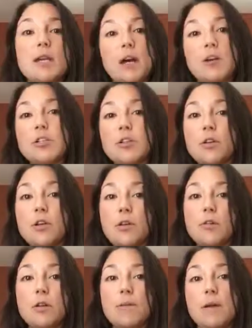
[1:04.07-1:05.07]
a younger student,
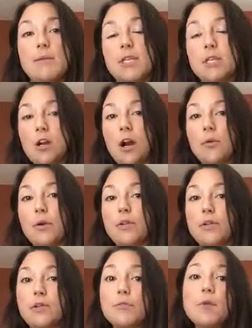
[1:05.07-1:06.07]
you could maybe start
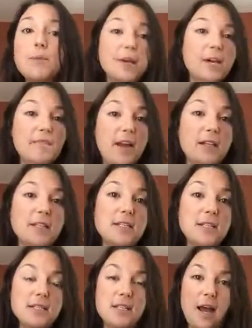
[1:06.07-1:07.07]
with 3 big events.
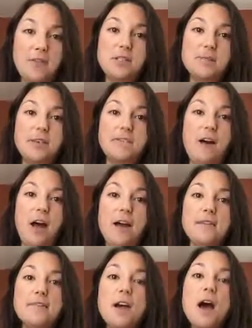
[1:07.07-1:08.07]
It doesn't have to be
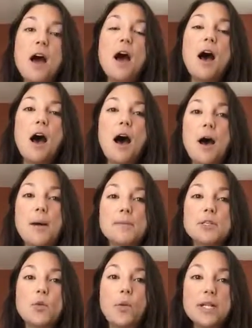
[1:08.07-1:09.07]
5.
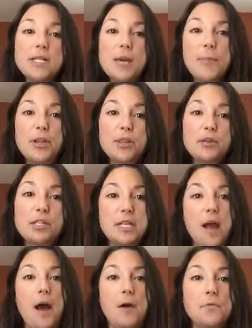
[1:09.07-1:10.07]
So once they put those
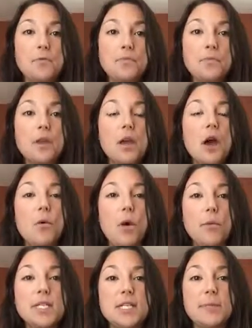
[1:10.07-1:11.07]
down,
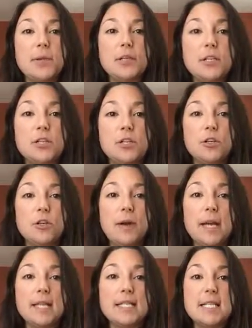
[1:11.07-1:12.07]
what we typically do
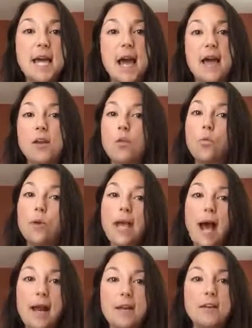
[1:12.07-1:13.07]
is then
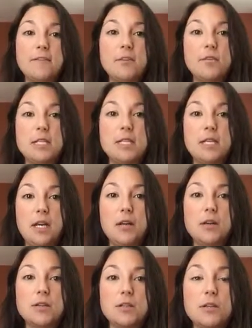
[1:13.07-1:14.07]
we add in a few
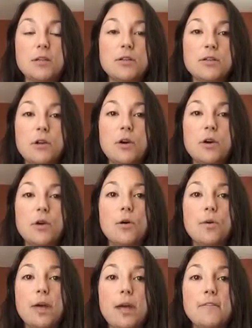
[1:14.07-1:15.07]
details.
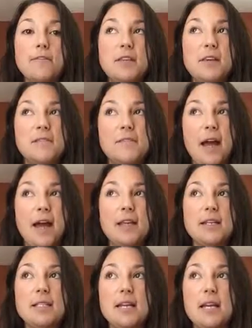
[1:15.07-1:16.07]
So if the
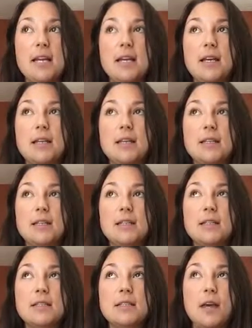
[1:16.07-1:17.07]
event
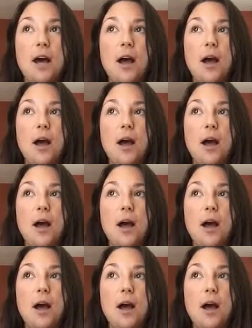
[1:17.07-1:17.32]
is,